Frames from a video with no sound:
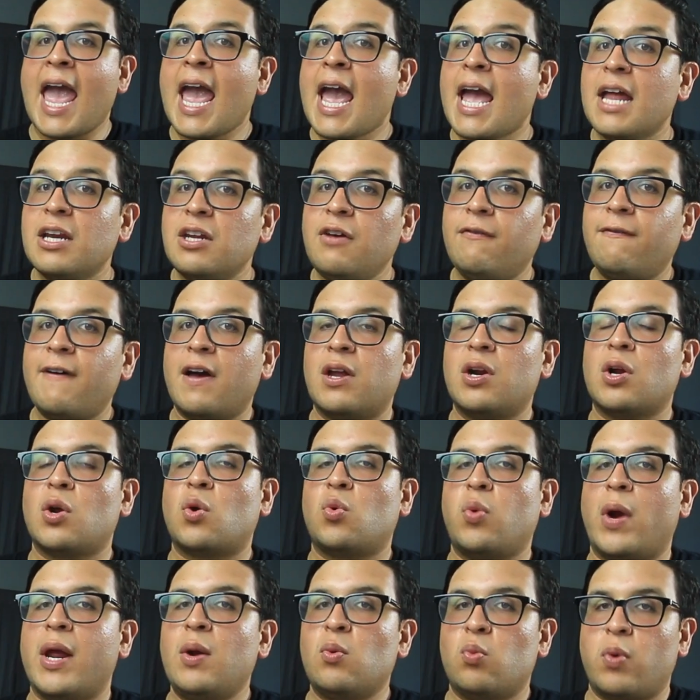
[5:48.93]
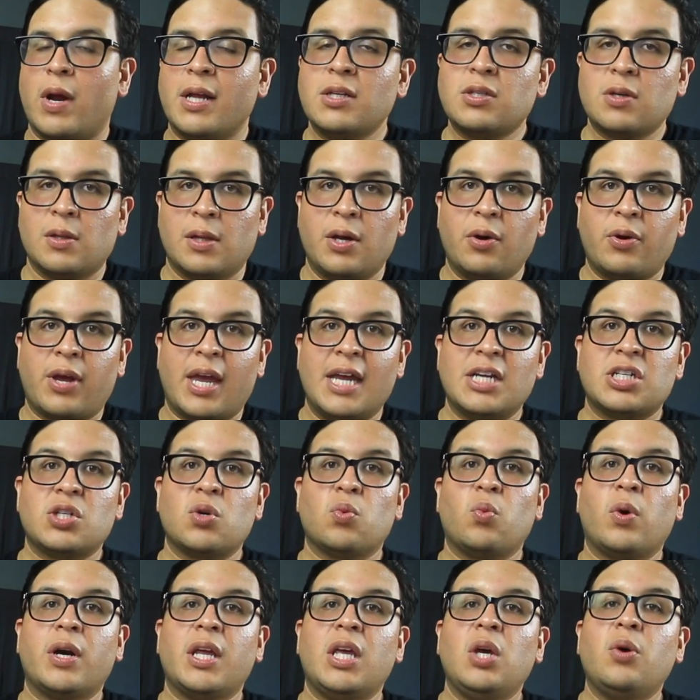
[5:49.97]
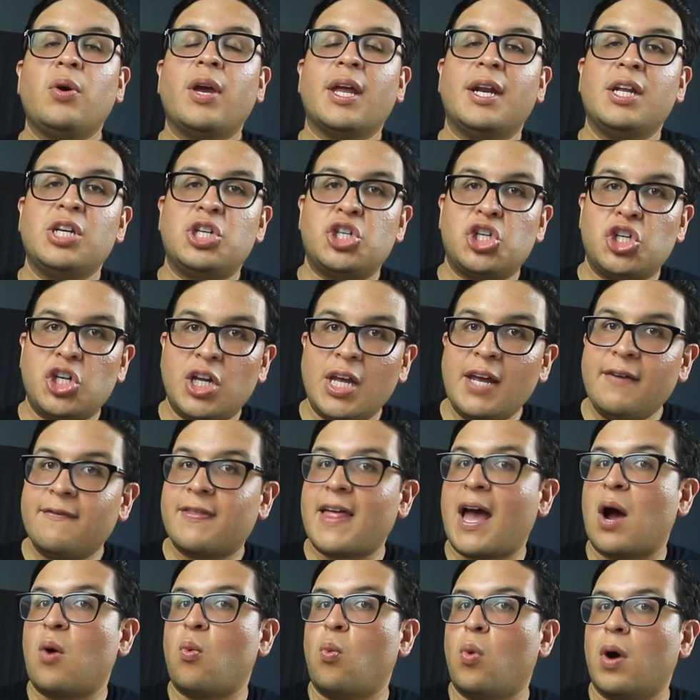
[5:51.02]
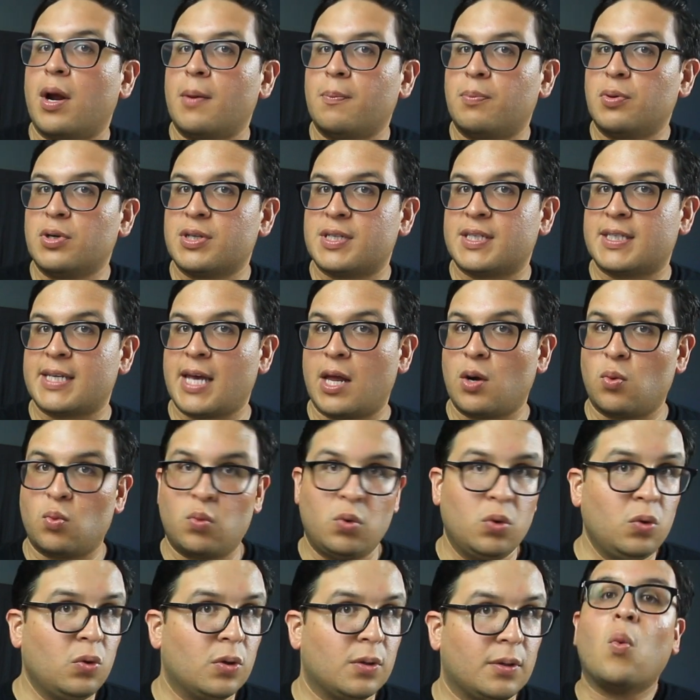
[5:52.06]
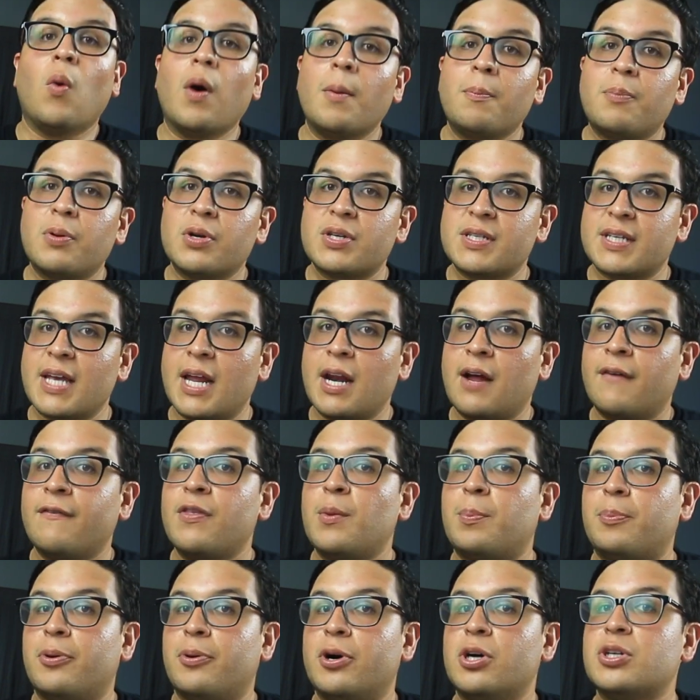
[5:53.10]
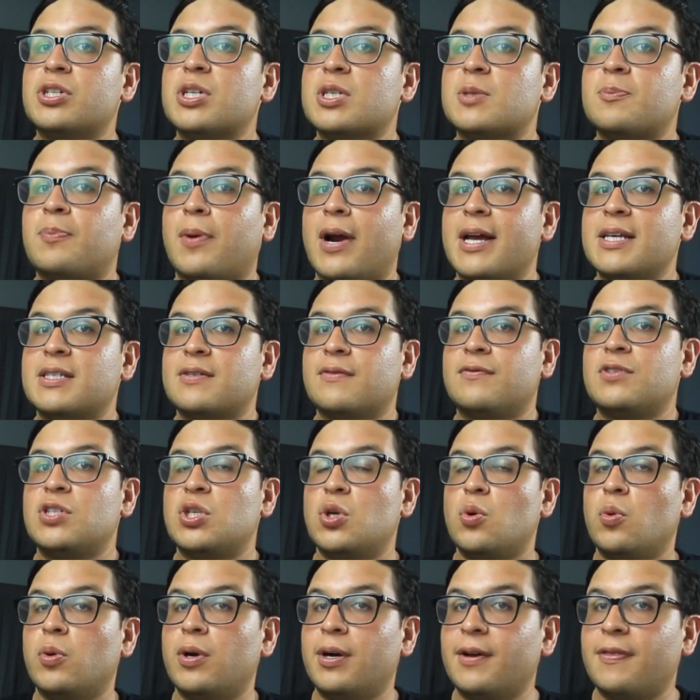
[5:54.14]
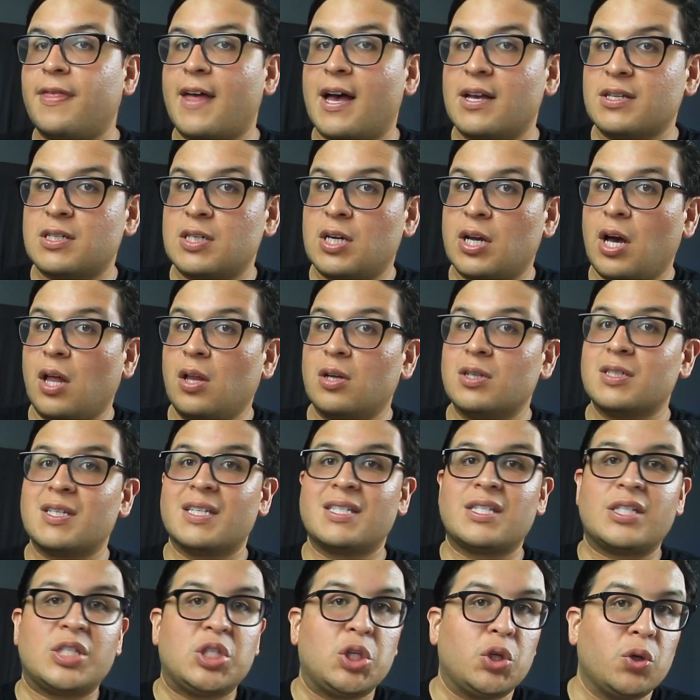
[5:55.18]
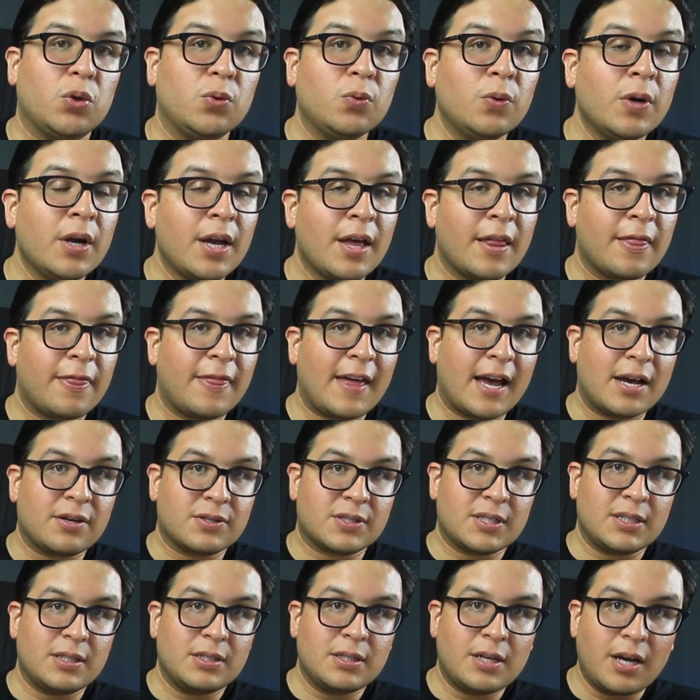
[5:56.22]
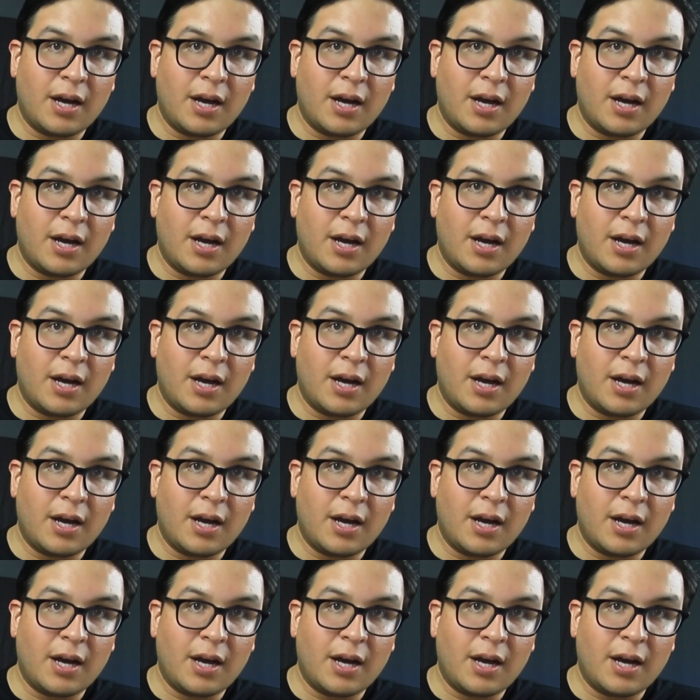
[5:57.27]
and you found a great rental location where you can achieve that 1% rule. 1% of the purchase price of $200,000 is 2000